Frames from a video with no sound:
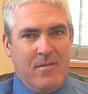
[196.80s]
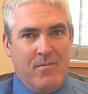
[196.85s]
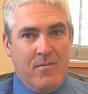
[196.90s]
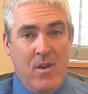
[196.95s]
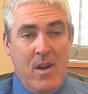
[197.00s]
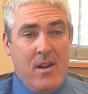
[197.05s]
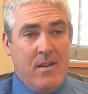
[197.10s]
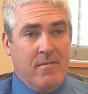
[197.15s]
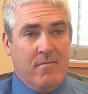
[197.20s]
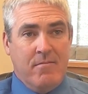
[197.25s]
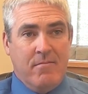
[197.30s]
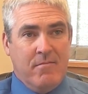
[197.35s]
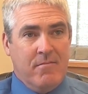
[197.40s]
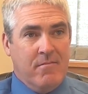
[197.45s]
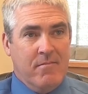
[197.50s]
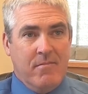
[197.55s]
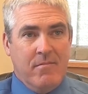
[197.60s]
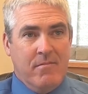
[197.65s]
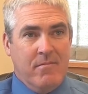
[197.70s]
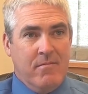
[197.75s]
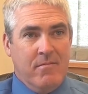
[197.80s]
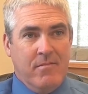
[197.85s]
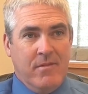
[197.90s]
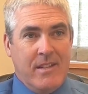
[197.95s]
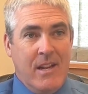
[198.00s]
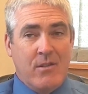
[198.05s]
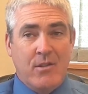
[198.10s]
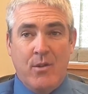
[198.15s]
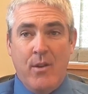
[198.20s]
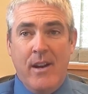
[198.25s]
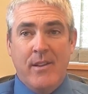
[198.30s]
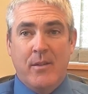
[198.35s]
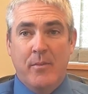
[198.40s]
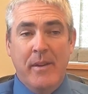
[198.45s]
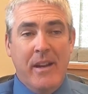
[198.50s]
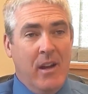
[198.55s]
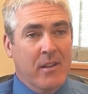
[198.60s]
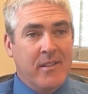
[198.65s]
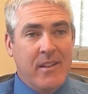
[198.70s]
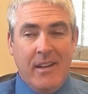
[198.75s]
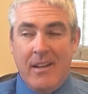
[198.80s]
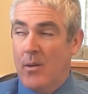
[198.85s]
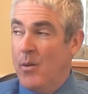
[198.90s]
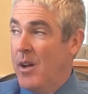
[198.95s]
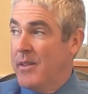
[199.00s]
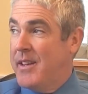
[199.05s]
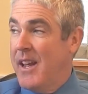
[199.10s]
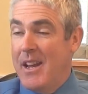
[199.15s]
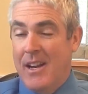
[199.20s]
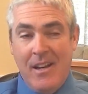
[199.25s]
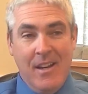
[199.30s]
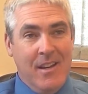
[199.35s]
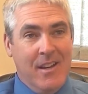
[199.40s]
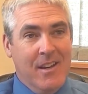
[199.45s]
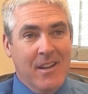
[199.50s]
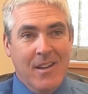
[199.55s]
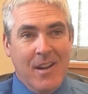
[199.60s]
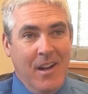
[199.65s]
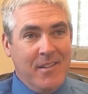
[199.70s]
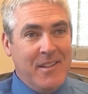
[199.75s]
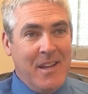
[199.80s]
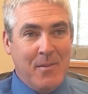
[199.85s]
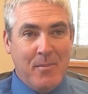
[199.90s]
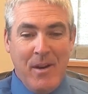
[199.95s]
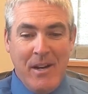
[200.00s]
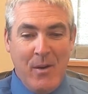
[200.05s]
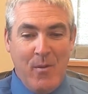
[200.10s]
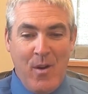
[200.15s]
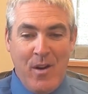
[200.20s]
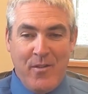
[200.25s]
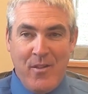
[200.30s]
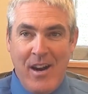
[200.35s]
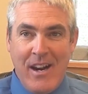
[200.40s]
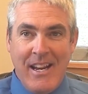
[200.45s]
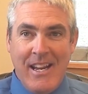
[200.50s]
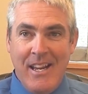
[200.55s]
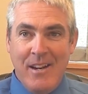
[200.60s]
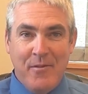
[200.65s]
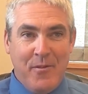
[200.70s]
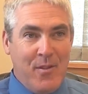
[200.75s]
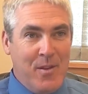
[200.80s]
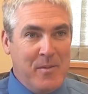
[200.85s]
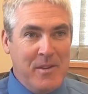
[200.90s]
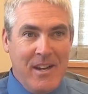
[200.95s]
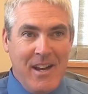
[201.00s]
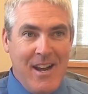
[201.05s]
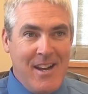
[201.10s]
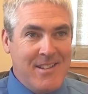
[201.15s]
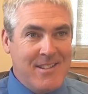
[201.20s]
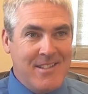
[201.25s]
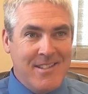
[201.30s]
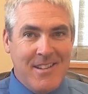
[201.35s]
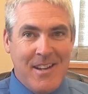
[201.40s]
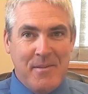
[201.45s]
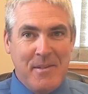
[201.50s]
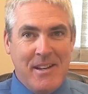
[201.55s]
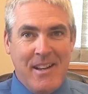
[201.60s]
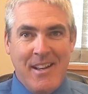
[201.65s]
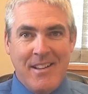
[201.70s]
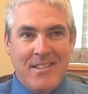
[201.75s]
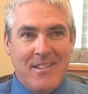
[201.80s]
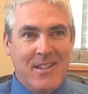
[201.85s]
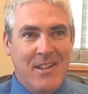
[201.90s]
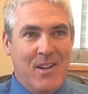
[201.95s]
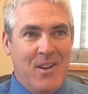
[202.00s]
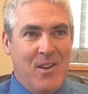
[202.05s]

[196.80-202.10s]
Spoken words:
Right. Yeah. Sounds great to me. I'll take it. I'll take money wherever I can get it from you guys. I mean, if